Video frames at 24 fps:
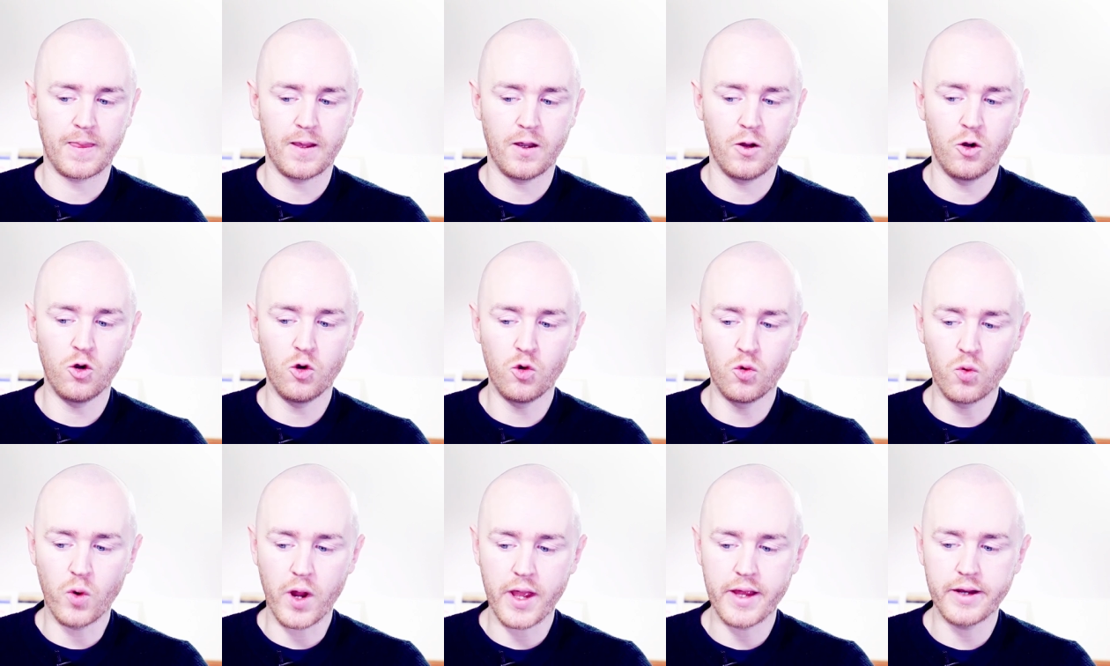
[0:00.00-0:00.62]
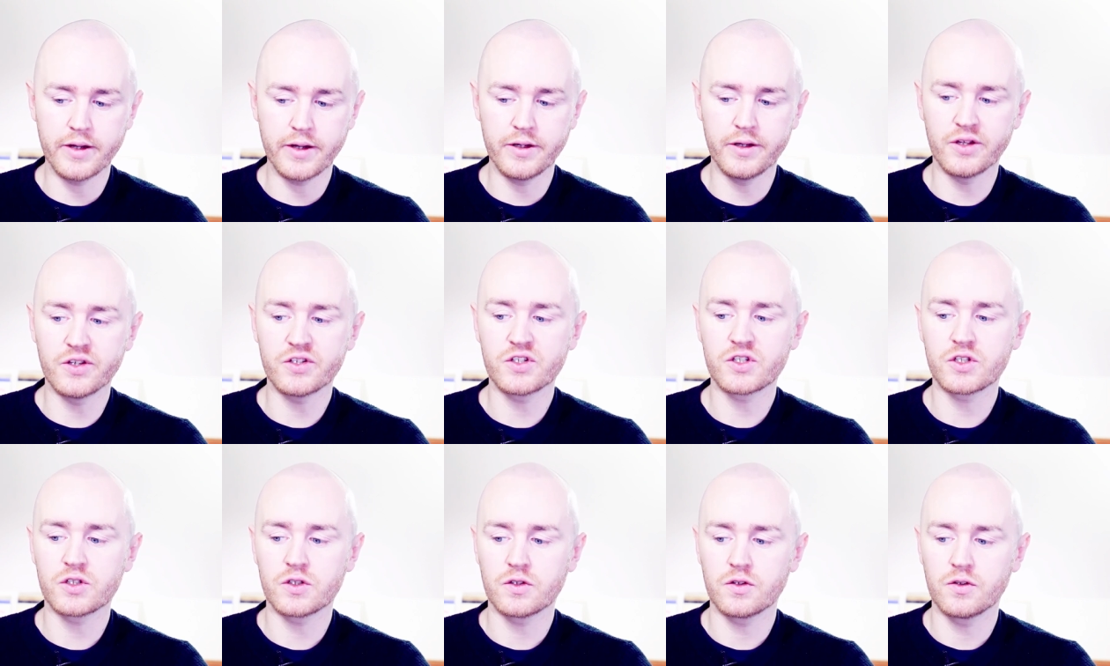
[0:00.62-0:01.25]

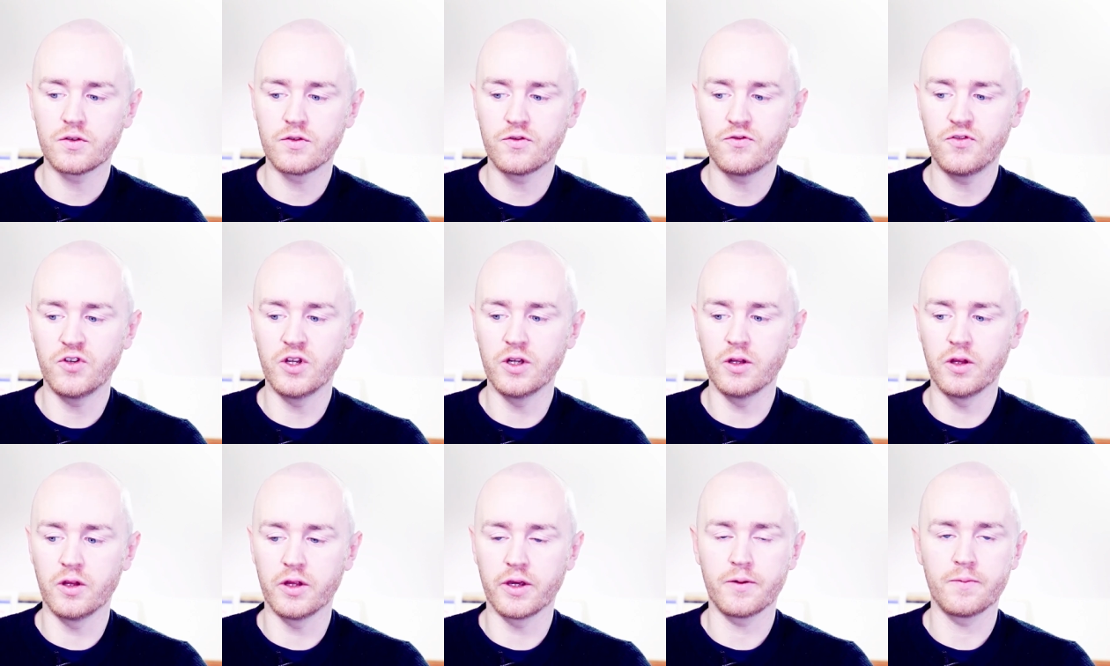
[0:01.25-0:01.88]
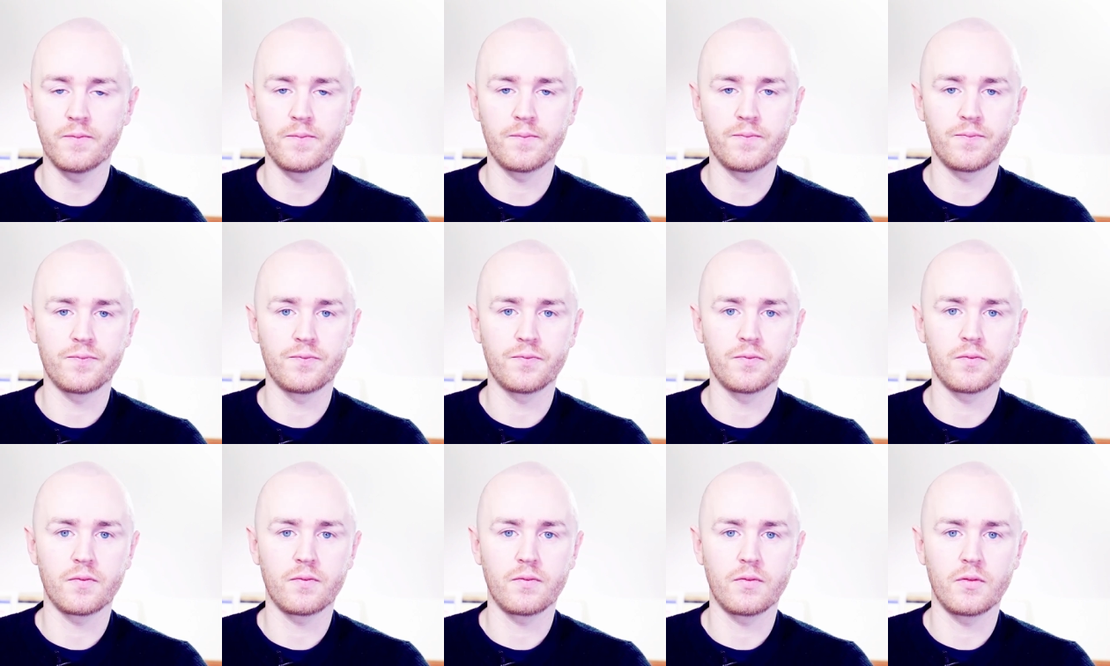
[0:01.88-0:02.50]
Horrendous feeling
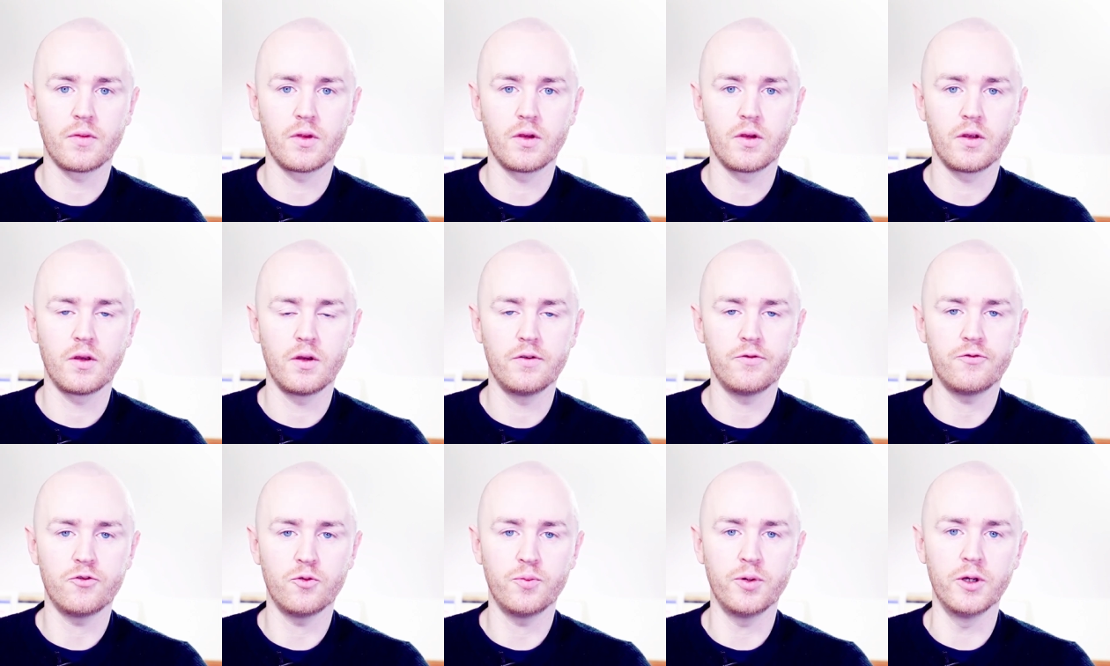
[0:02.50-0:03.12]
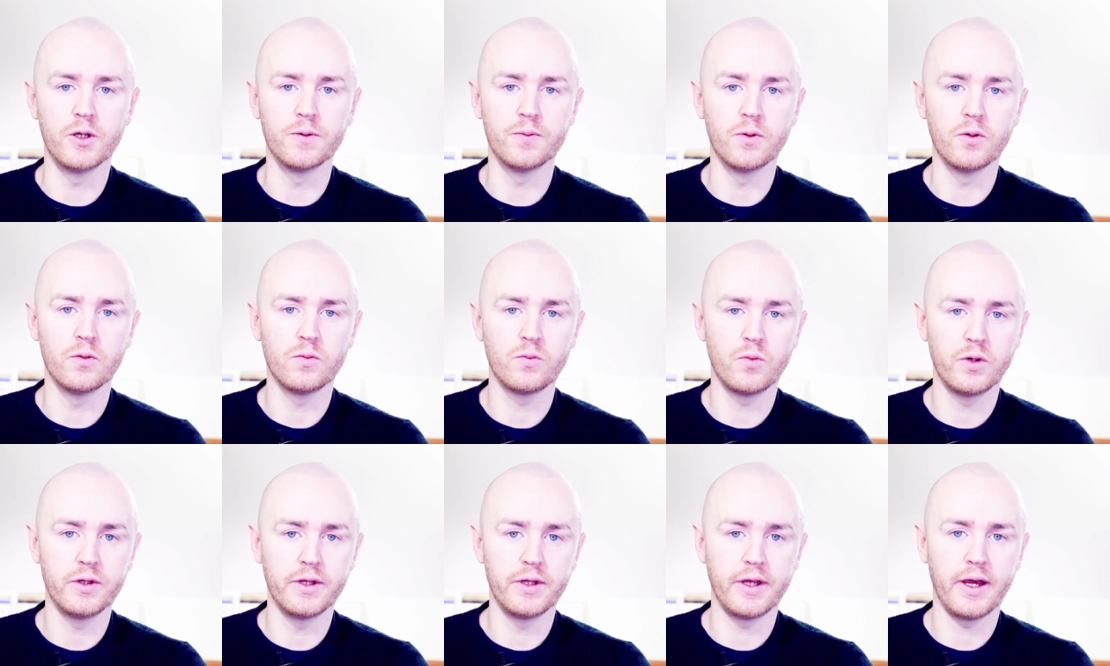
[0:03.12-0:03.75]
for people
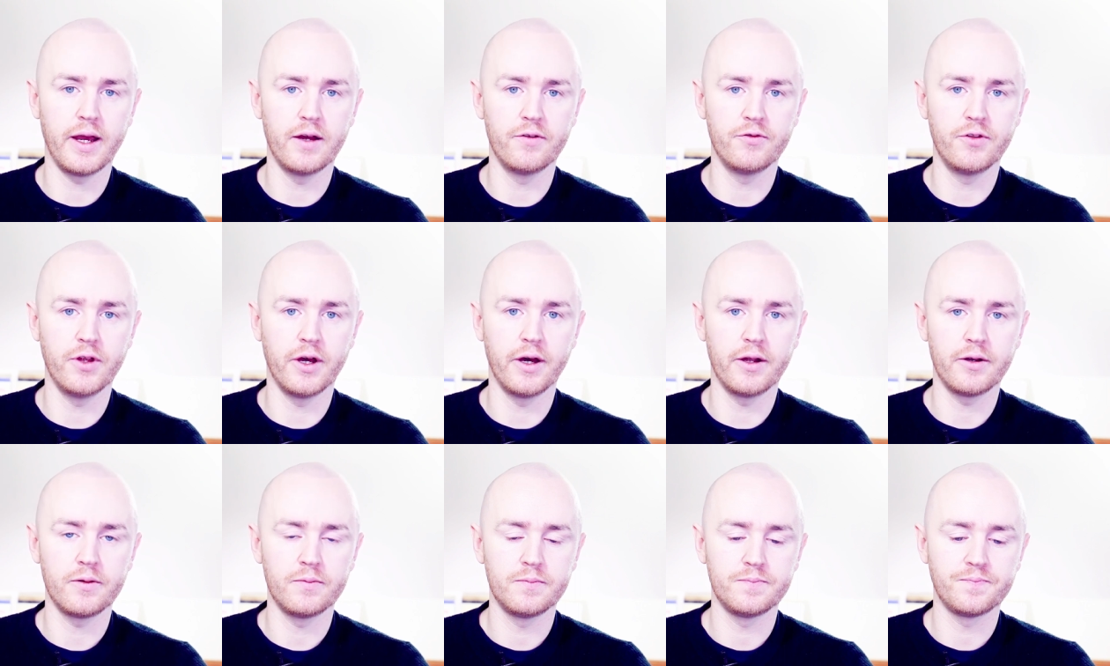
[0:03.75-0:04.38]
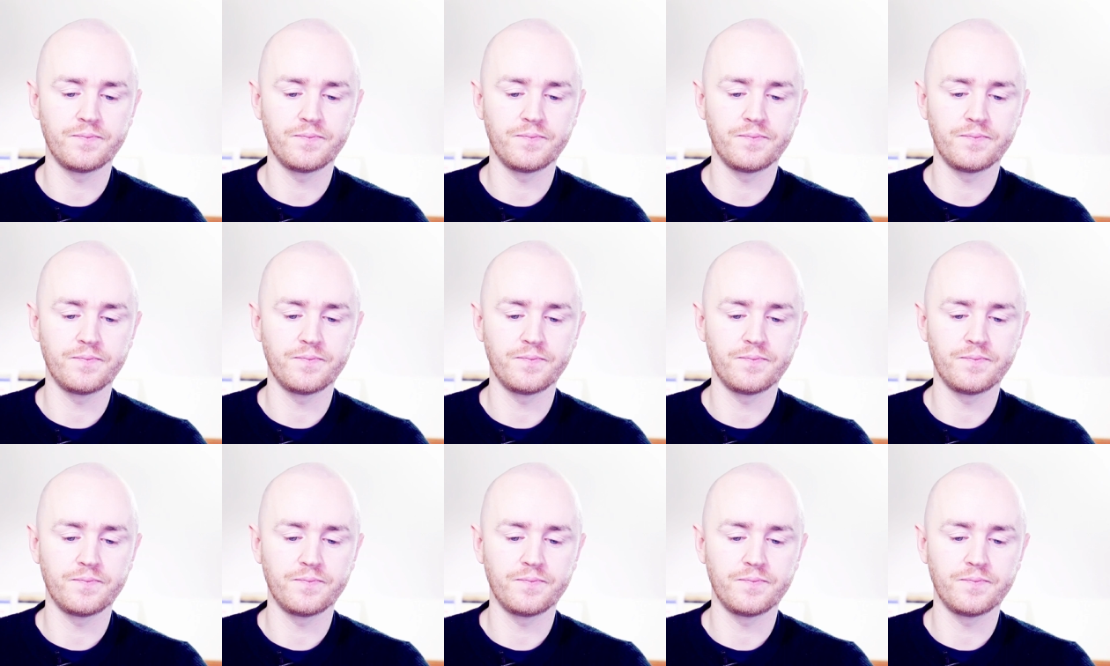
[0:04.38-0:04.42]
when they have that.